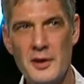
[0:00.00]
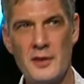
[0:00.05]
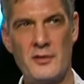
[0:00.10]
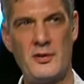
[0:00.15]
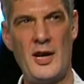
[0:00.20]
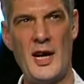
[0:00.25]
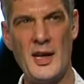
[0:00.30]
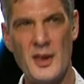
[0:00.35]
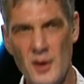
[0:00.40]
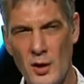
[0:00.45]

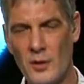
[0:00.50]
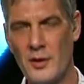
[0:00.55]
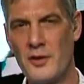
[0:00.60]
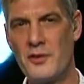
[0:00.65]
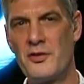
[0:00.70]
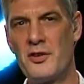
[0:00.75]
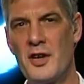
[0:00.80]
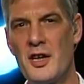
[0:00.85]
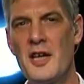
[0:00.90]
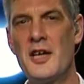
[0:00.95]

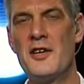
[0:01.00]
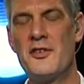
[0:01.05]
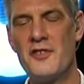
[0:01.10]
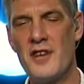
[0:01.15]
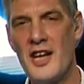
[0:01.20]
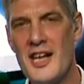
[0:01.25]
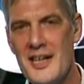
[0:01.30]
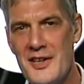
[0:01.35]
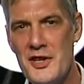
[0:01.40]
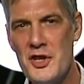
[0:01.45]
technology is
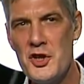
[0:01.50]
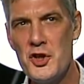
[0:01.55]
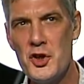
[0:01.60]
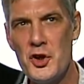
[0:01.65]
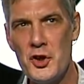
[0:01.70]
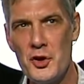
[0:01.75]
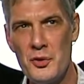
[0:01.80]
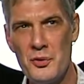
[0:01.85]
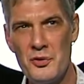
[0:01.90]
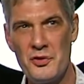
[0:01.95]
in the
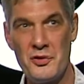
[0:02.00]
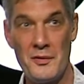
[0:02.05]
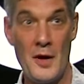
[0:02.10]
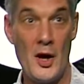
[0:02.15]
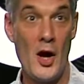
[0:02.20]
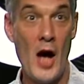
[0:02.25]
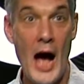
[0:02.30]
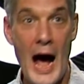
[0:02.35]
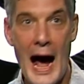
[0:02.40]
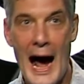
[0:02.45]
news.
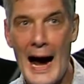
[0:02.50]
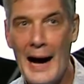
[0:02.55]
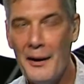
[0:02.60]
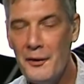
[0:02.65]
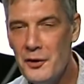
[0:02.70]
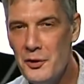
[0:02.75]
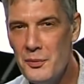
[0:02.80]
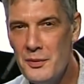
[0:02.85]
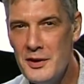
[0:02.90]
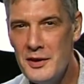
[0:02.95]

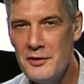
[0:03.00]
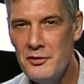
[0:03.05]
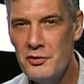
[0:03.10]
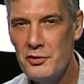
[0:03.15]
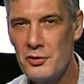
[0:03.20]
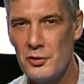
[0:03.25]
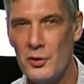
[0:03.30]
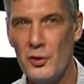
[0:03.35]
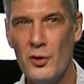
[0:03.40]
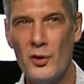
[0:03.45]
How do we
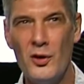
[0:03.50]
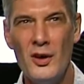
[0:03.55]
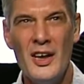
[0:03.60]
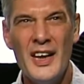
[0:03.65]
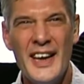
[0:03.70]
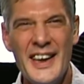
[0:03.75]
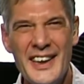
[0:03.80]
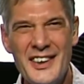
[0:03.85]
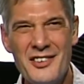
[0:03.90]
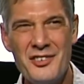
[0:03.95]
ensure its